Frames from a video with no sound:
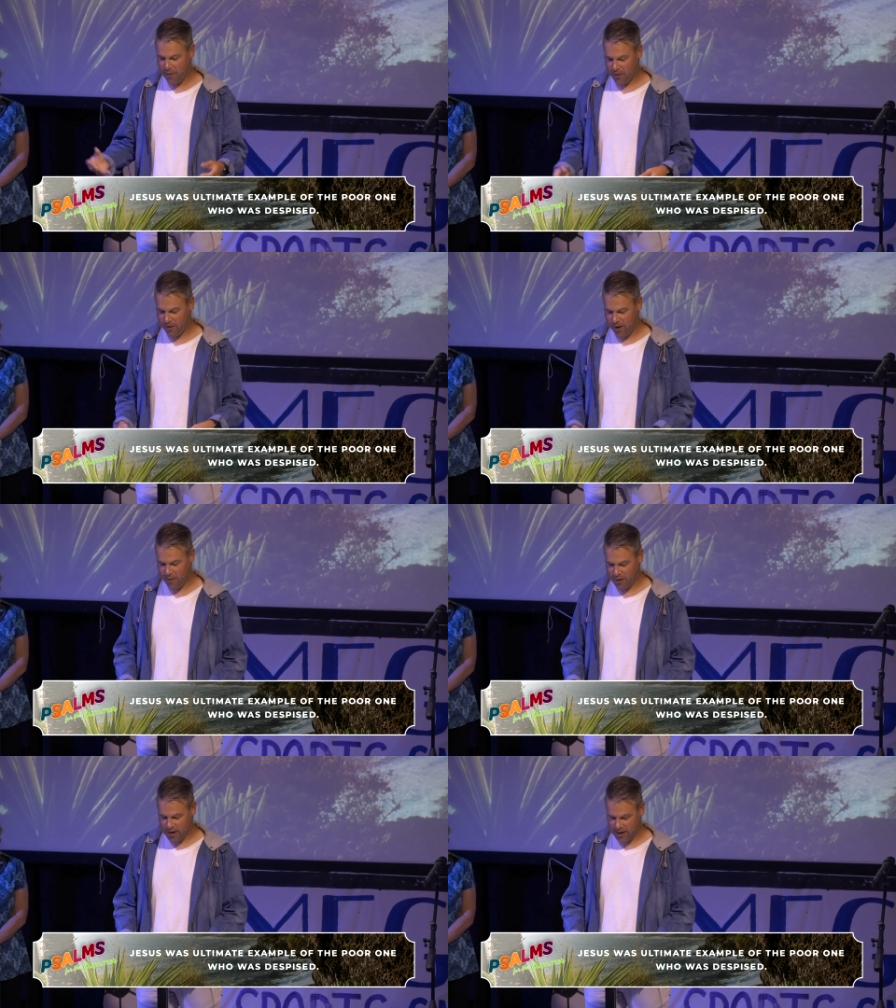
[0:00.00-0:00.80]
for
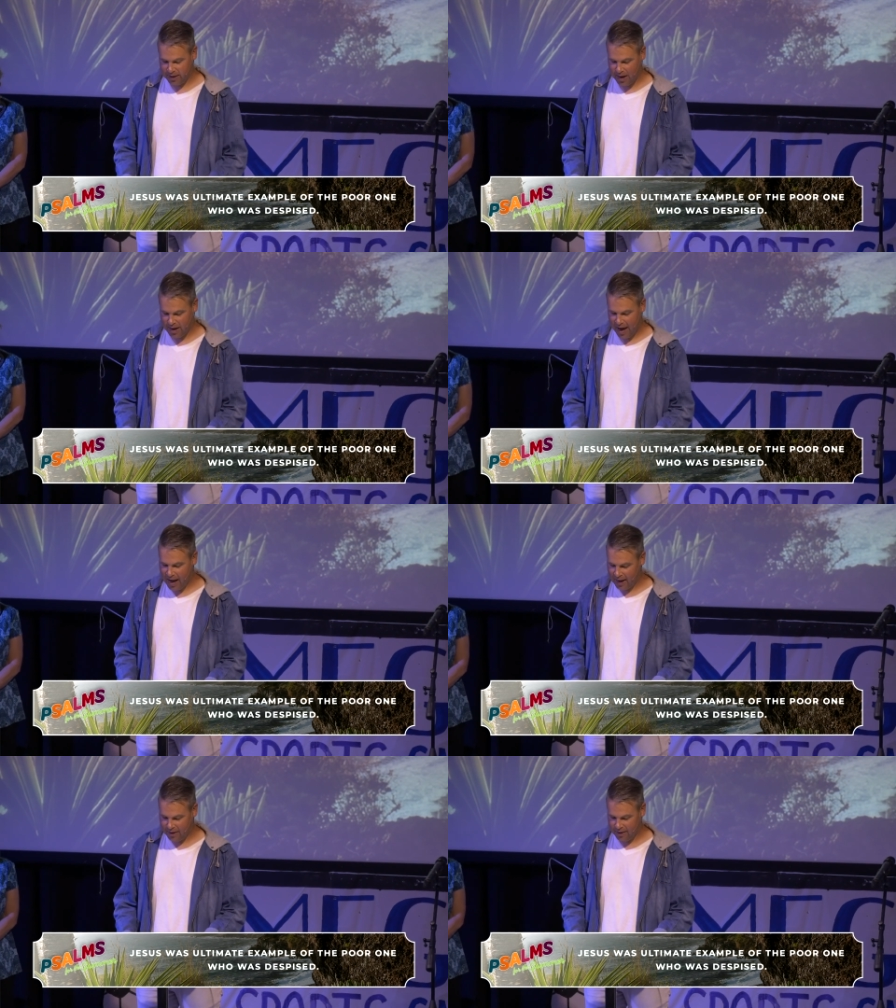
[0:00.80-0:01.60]
every need that he
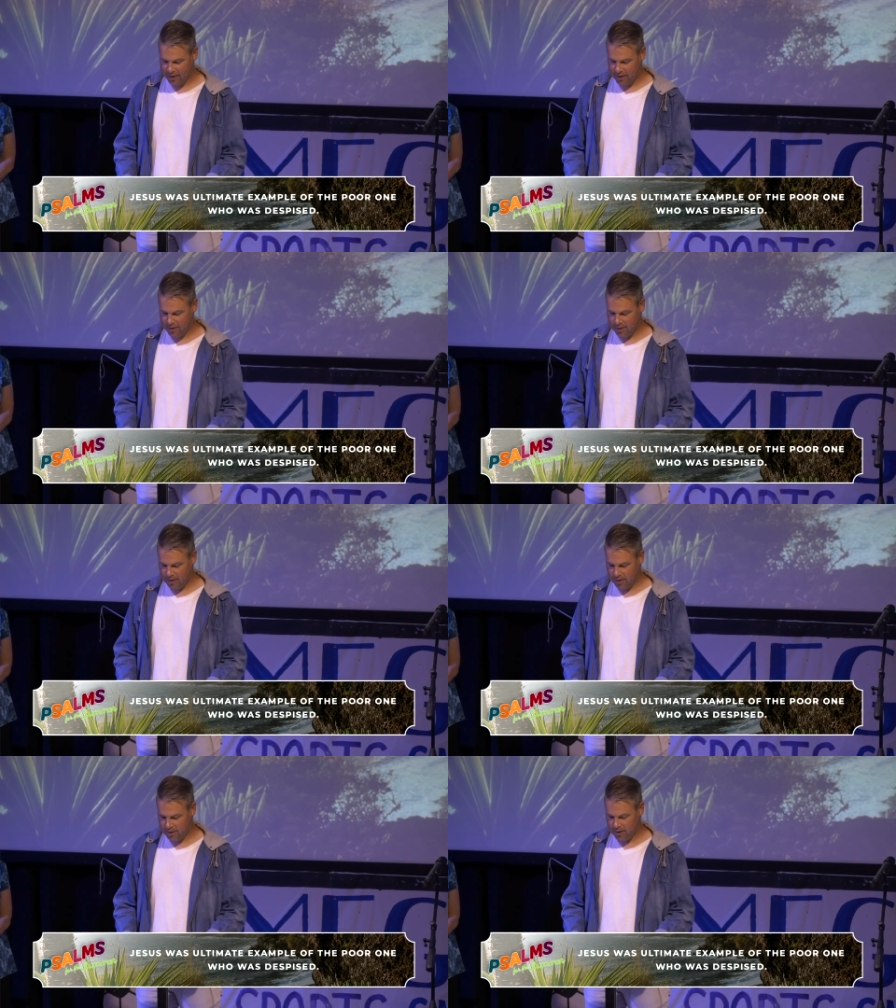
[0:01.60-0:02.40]
had.
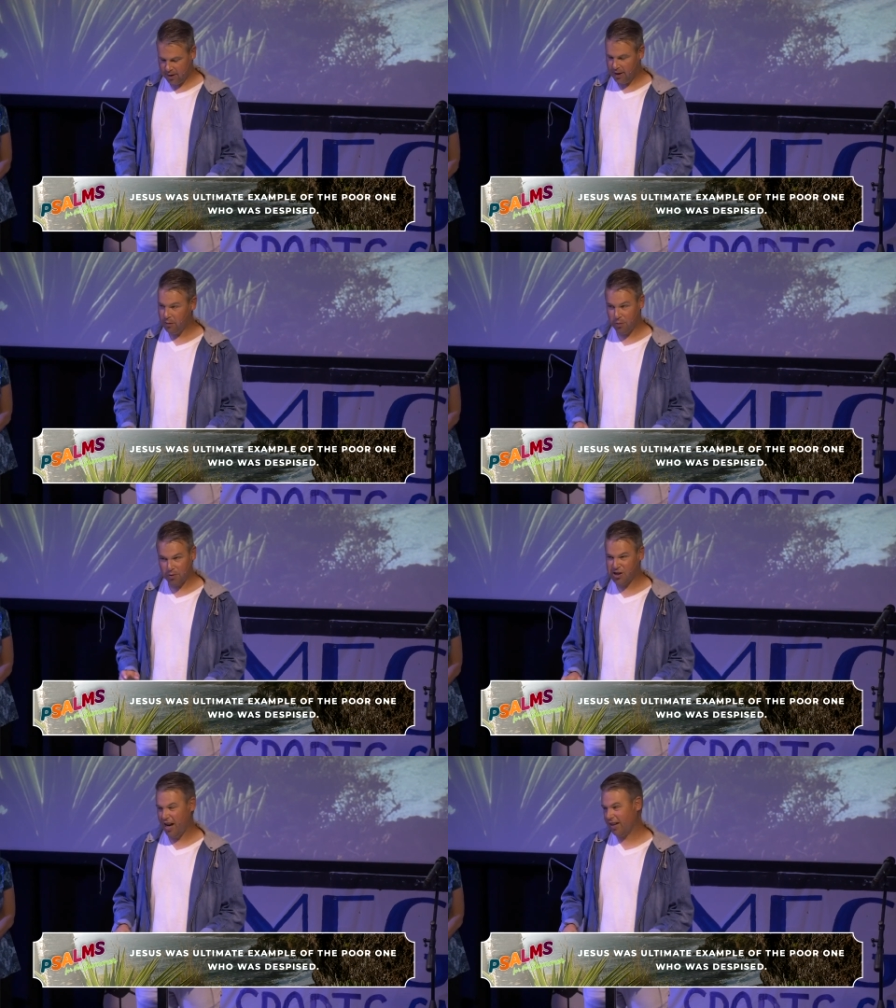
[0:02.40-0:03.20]
He was
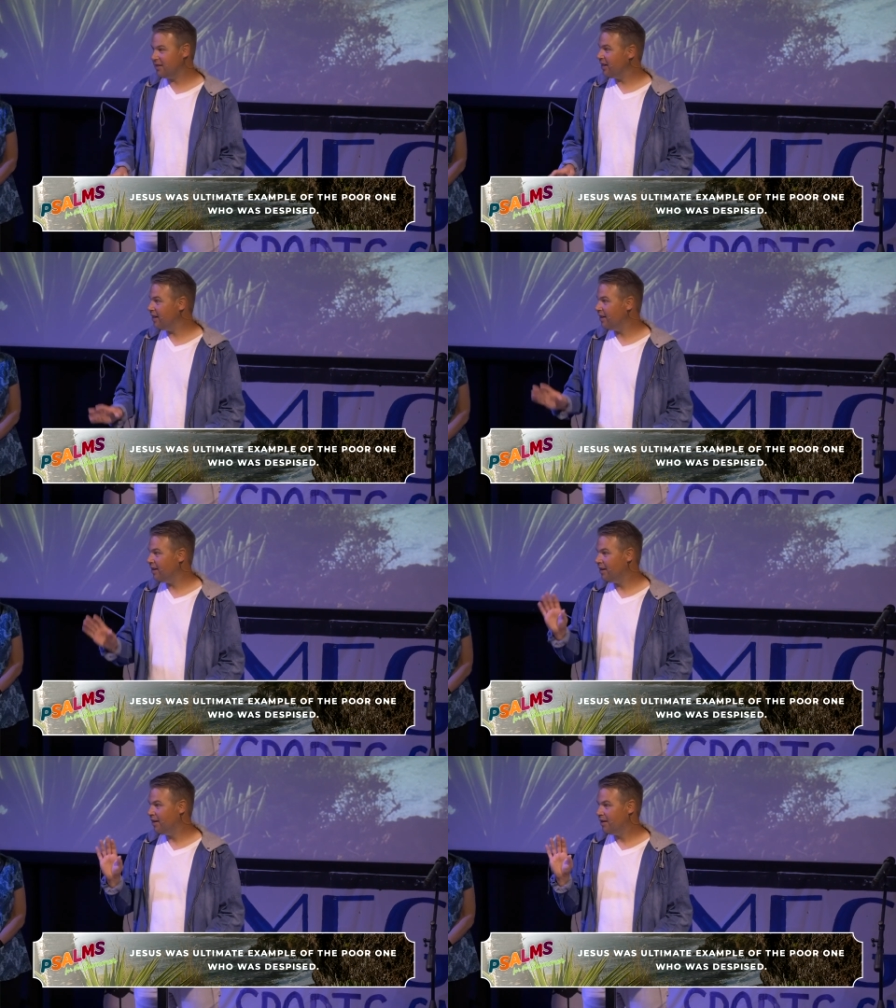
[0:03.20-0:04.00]
rejected,
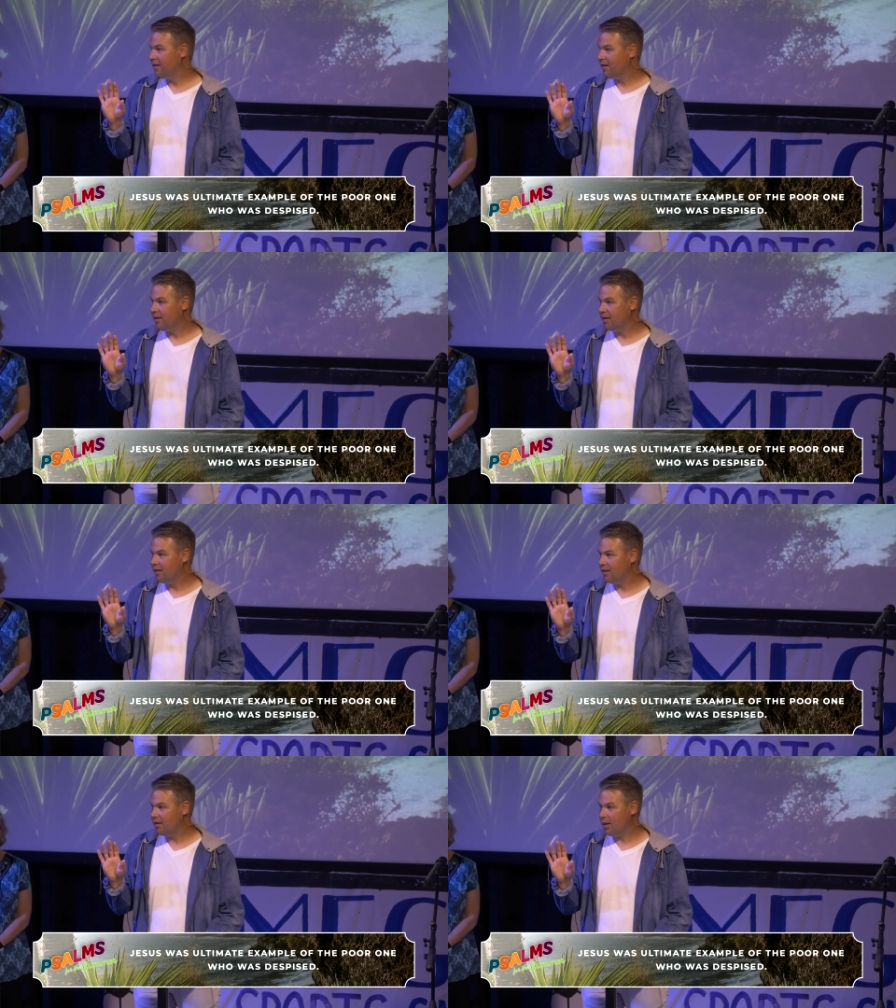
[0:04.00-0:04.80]

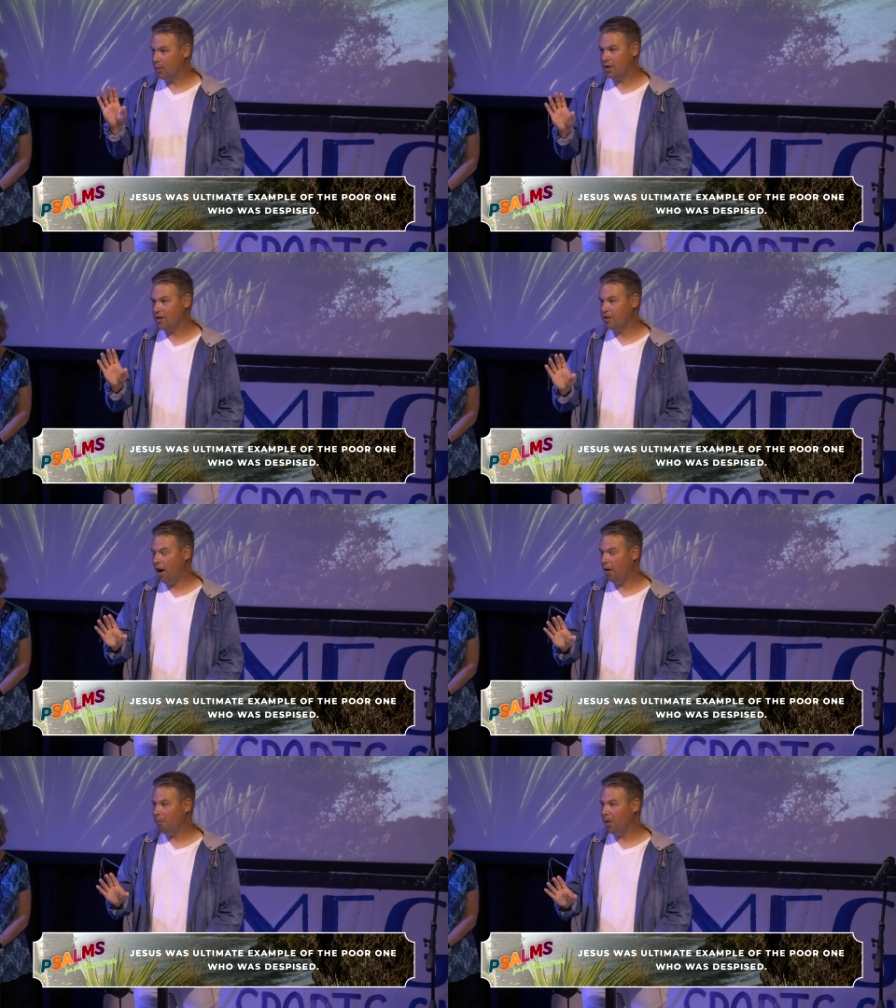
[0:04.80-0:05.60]
he was
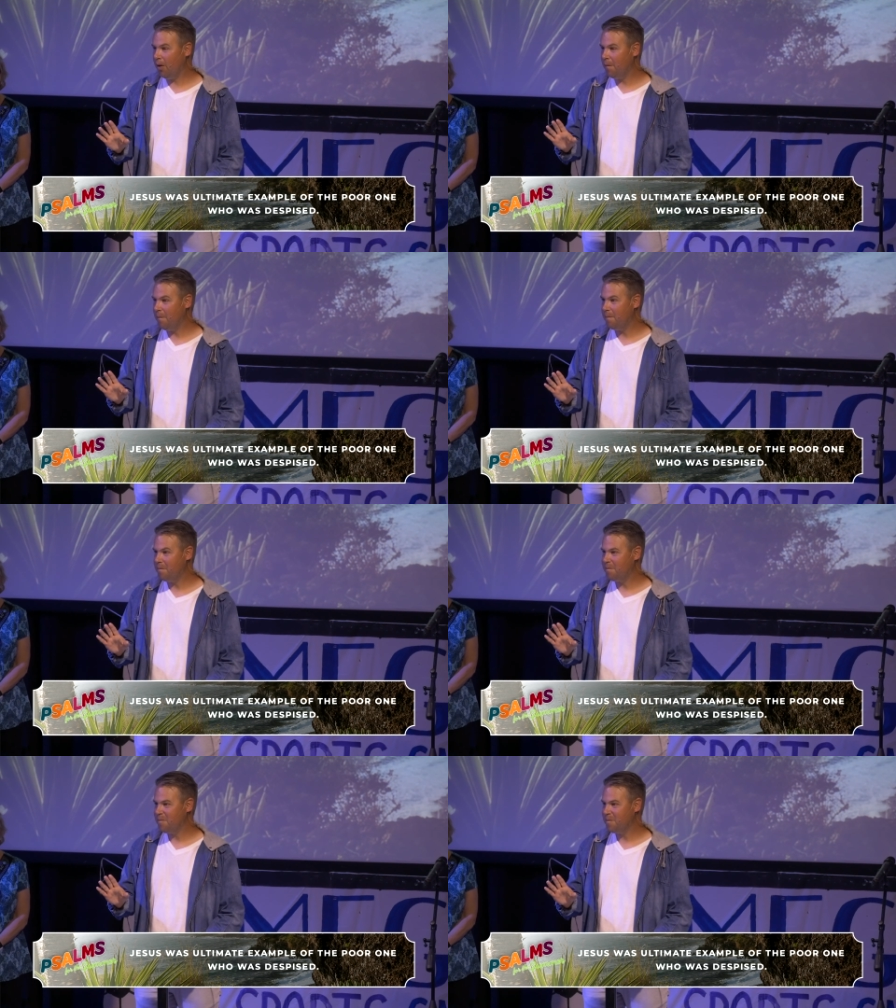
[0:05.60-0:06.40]
humble,
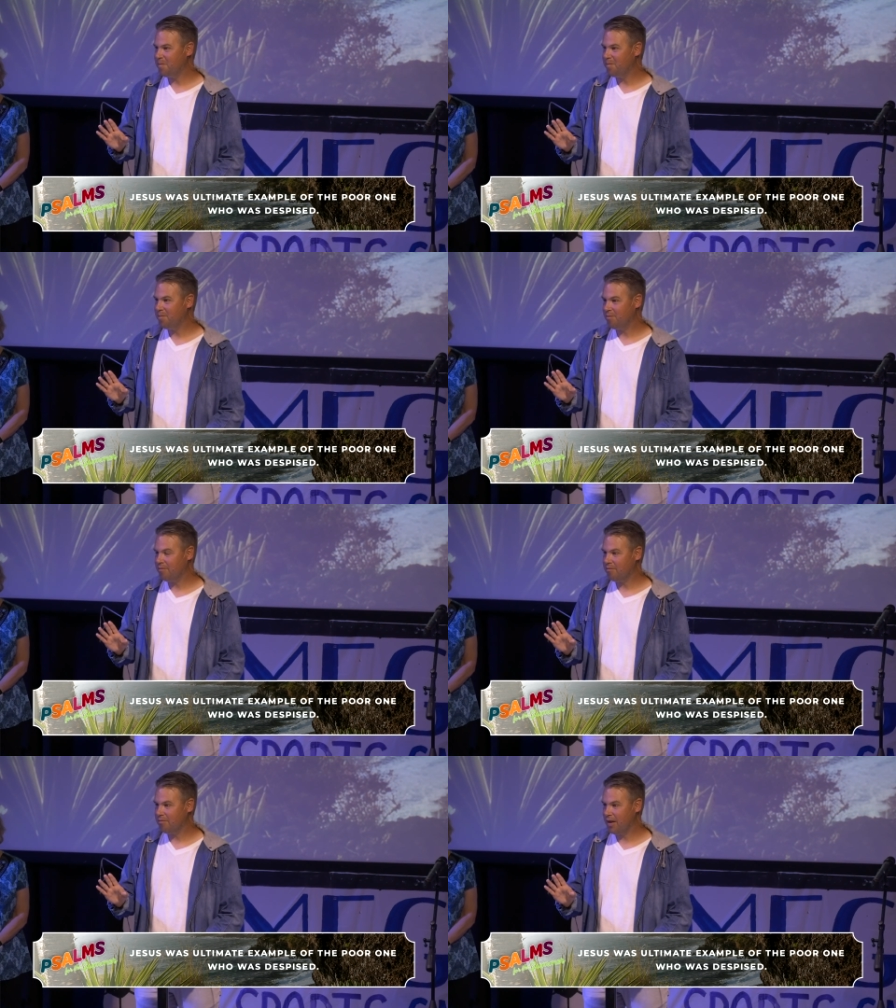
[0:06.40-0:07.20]

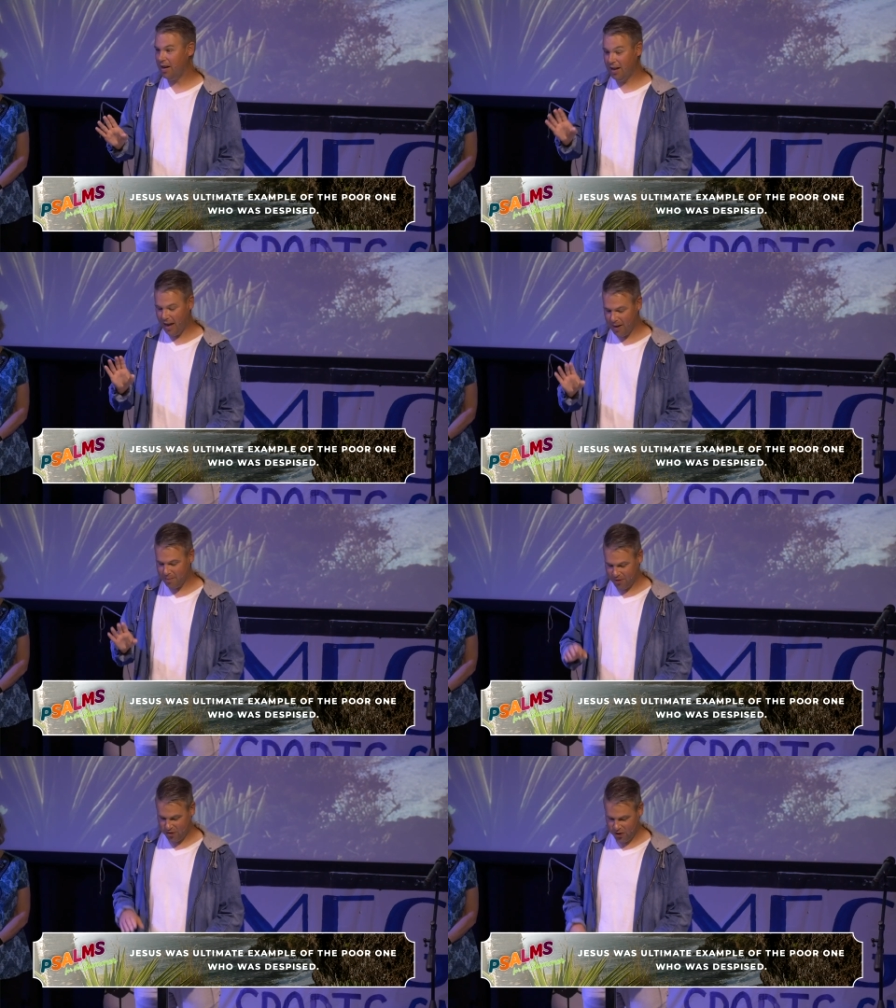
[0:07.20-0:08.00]
and he came
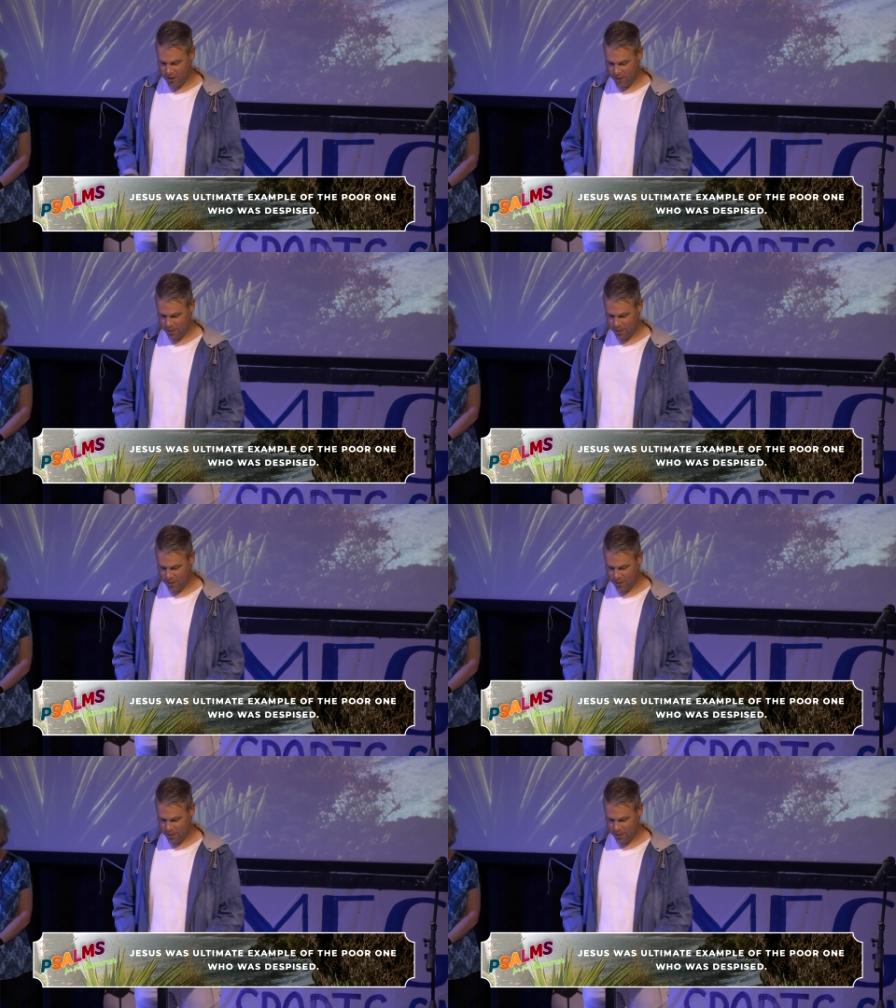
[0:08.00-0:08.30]
to serve.